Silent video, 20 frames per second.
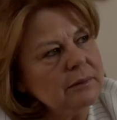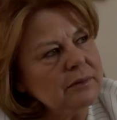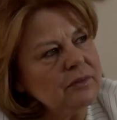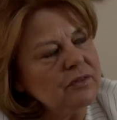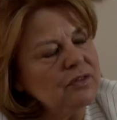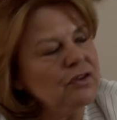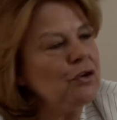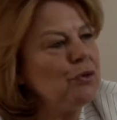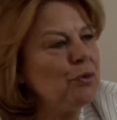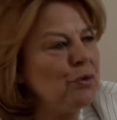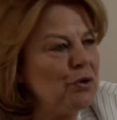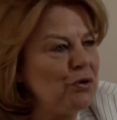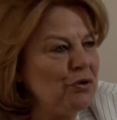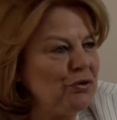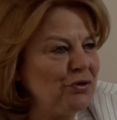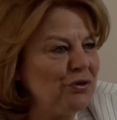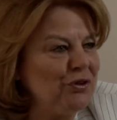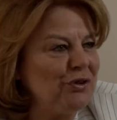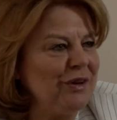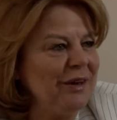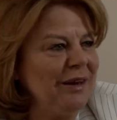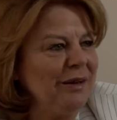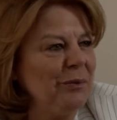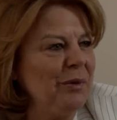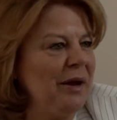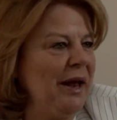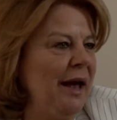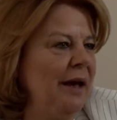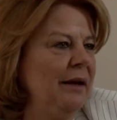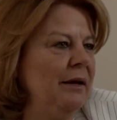serious and
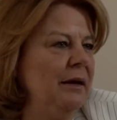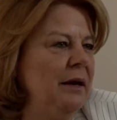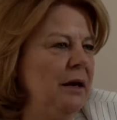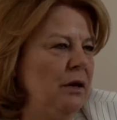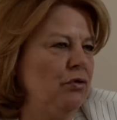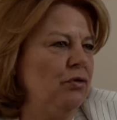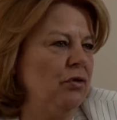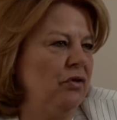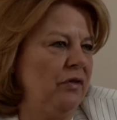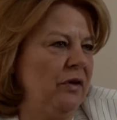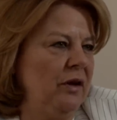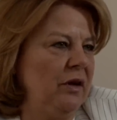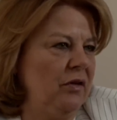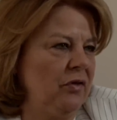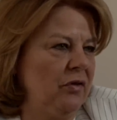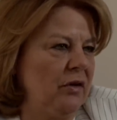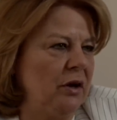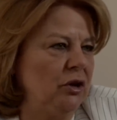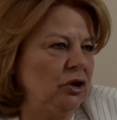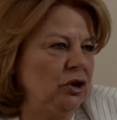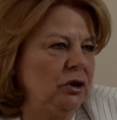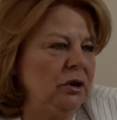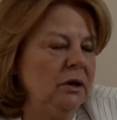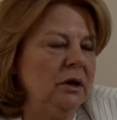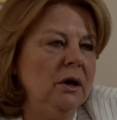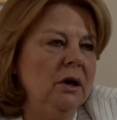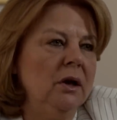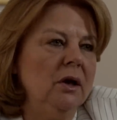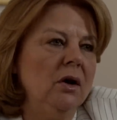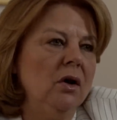we had an interesting discussion
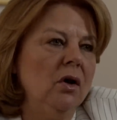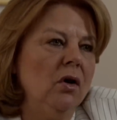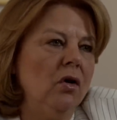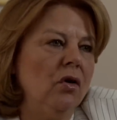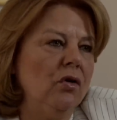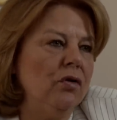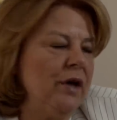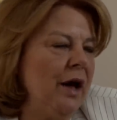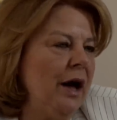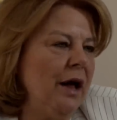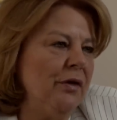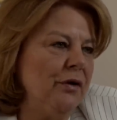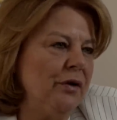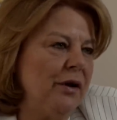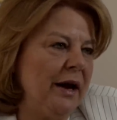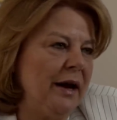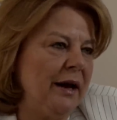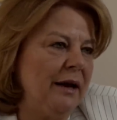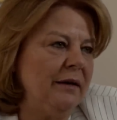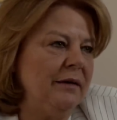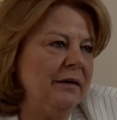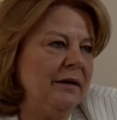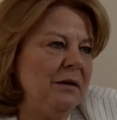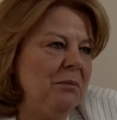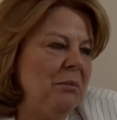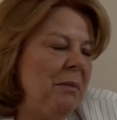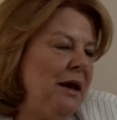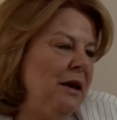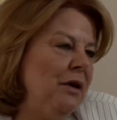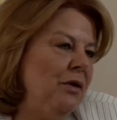on the other hand
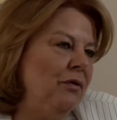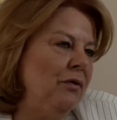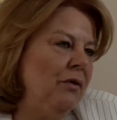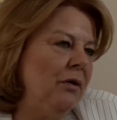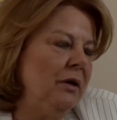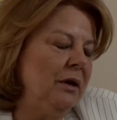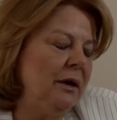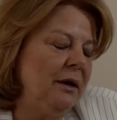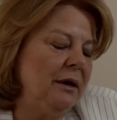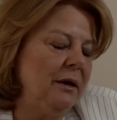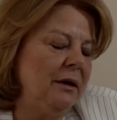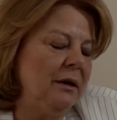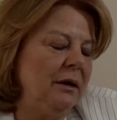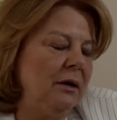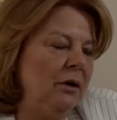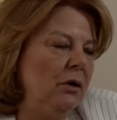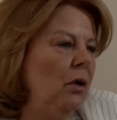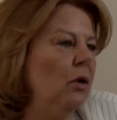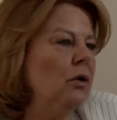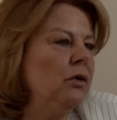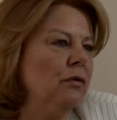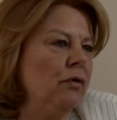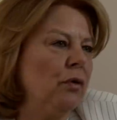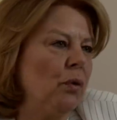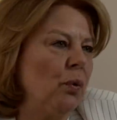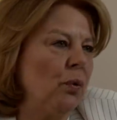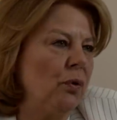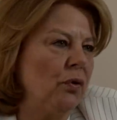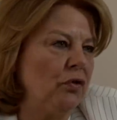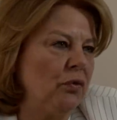in many in a lot of
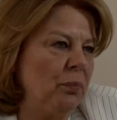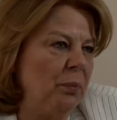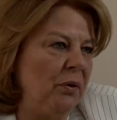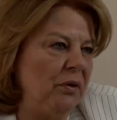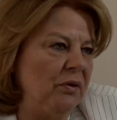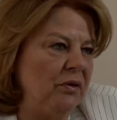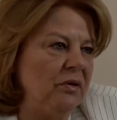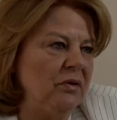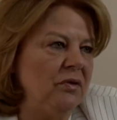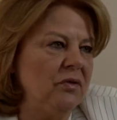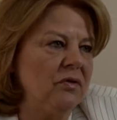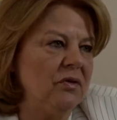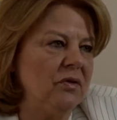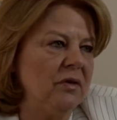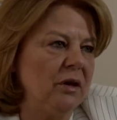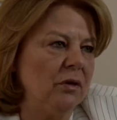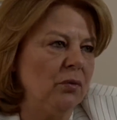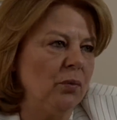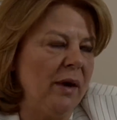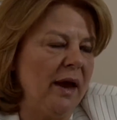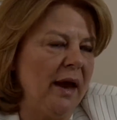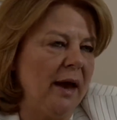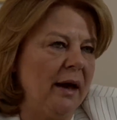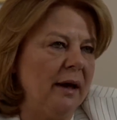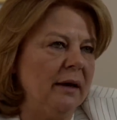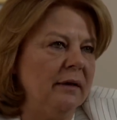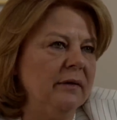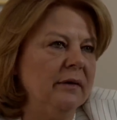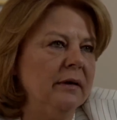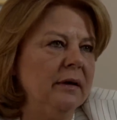the correspondence that we
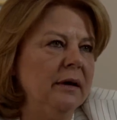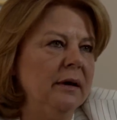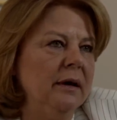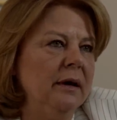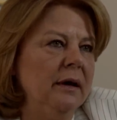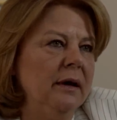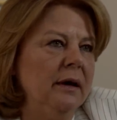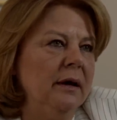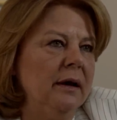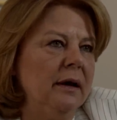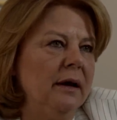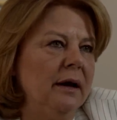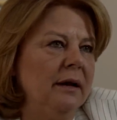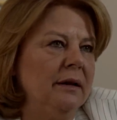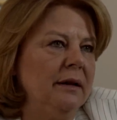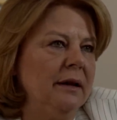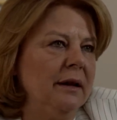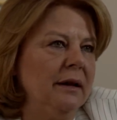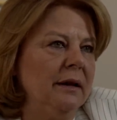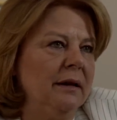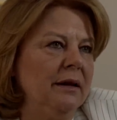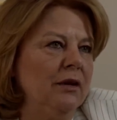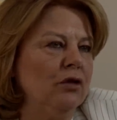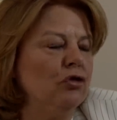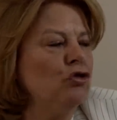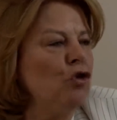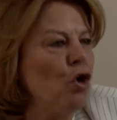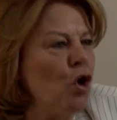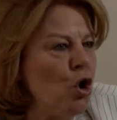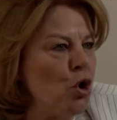had I think the
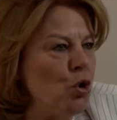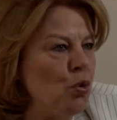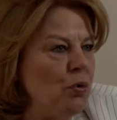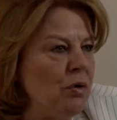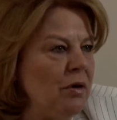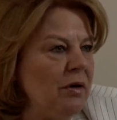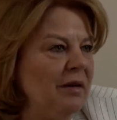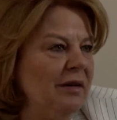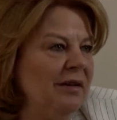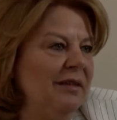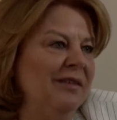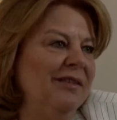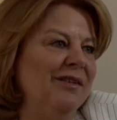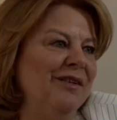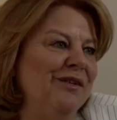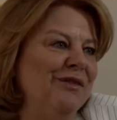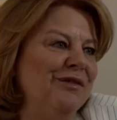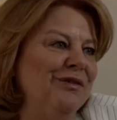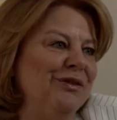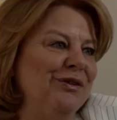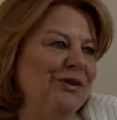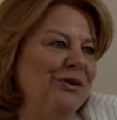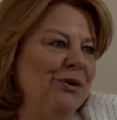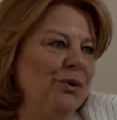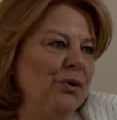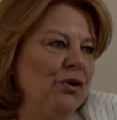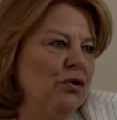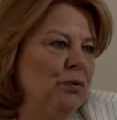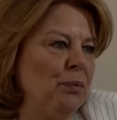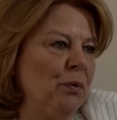tone of the
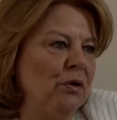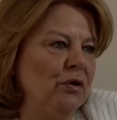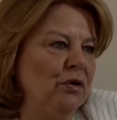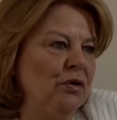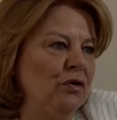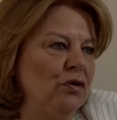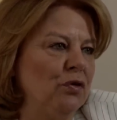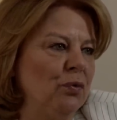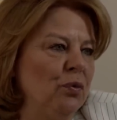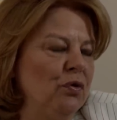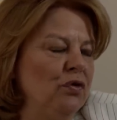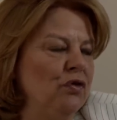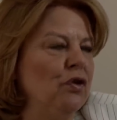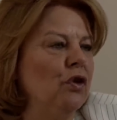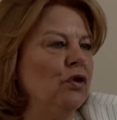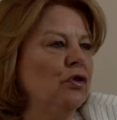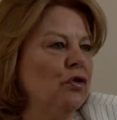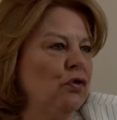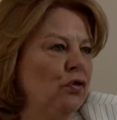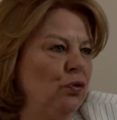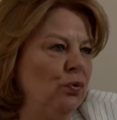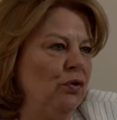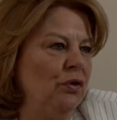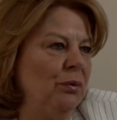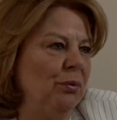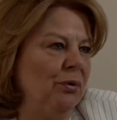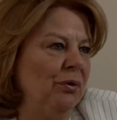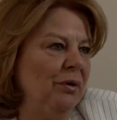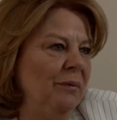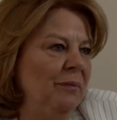correspondence was not
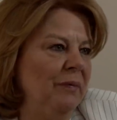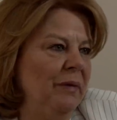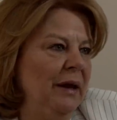suitable.